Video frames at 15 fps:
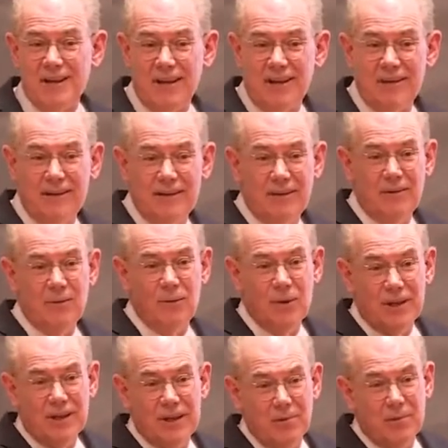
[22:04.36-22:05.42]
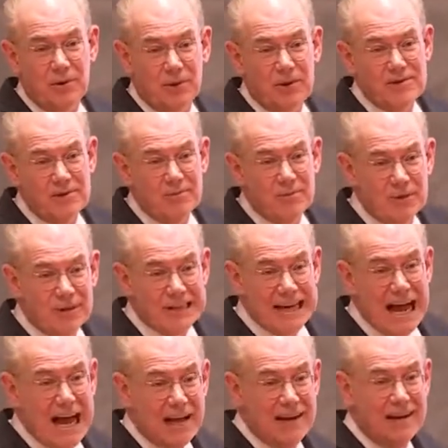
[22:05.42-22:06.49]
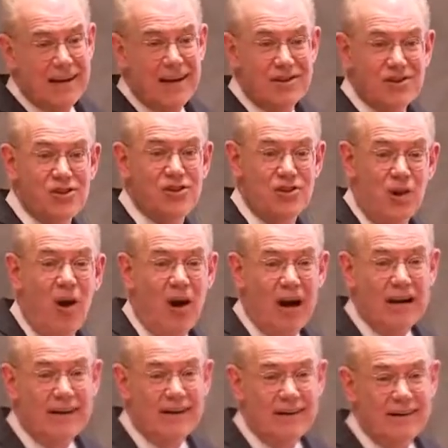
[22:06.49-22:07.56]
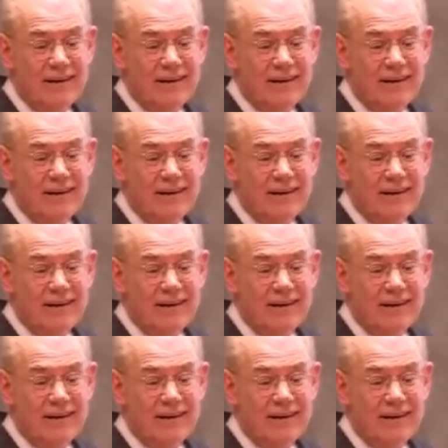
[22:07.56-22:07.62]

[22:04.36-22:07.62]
that when liberalism got its start,